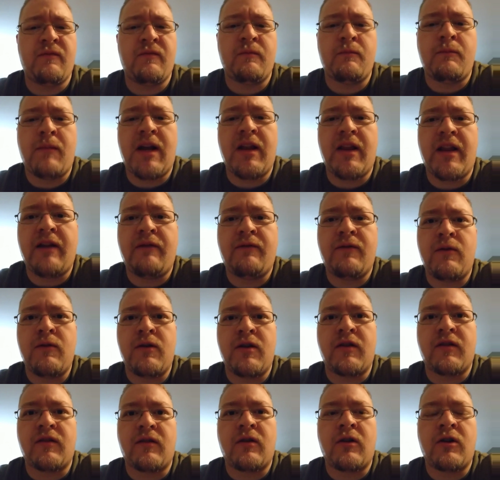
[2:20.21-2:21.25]

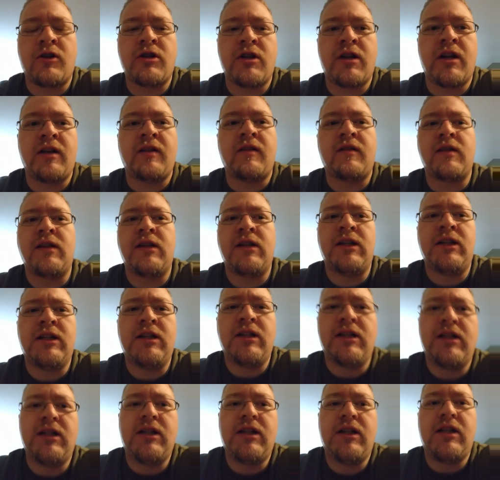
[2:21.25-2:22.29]
melee-focused larger knights,
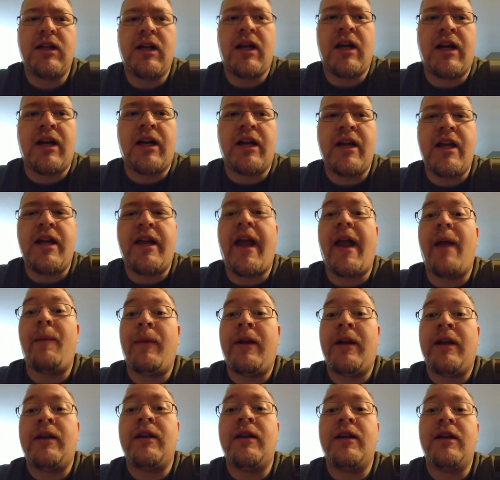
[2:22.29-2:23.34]
he came
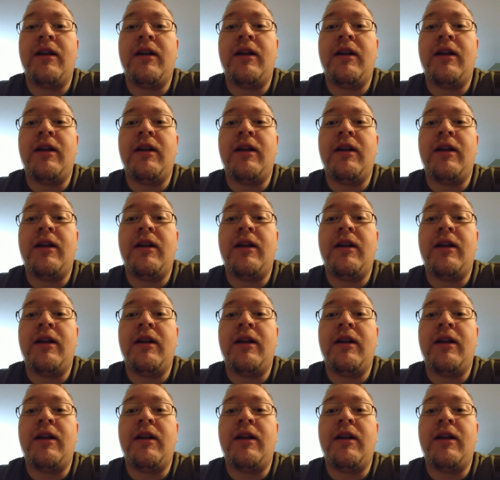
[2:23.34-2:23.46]
in,